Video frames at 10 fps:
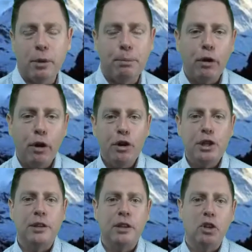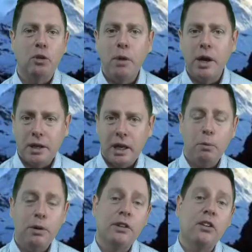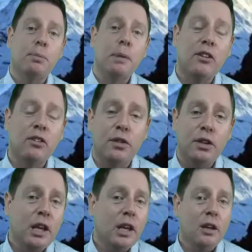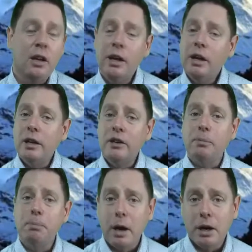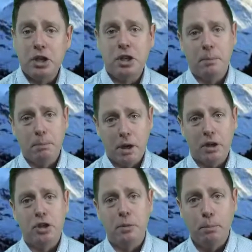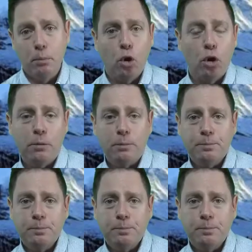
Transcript: on a project that you might get within the space of a year. It is much, much more.